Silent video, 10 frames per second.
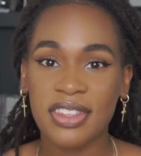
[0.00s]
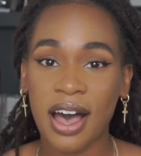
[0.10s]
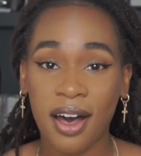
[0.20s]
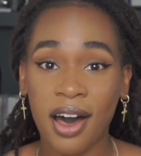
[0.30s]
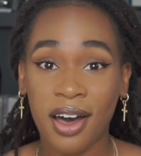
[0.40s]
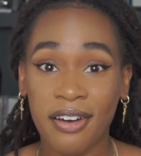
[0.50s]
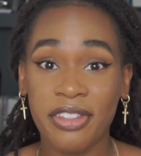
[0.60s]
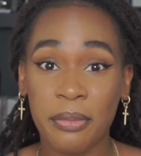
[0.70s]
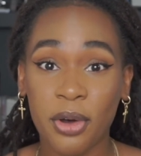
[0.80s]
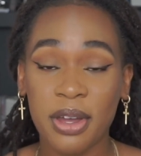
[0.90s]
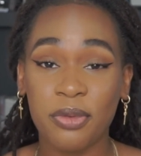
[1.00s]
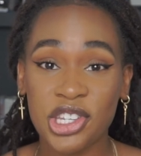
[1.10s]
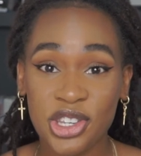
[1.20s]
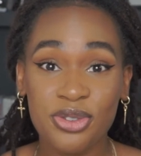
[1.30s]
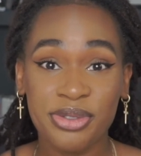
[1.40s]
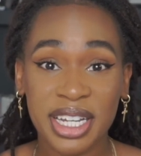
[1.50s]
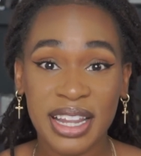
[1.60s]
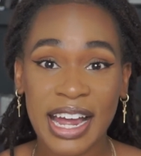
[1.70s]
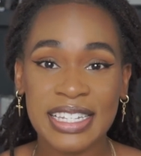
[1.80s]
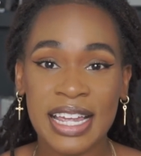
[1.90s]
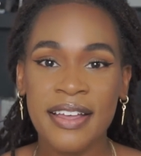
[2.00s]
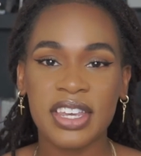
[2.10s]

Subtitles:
the awe of the moment when you realize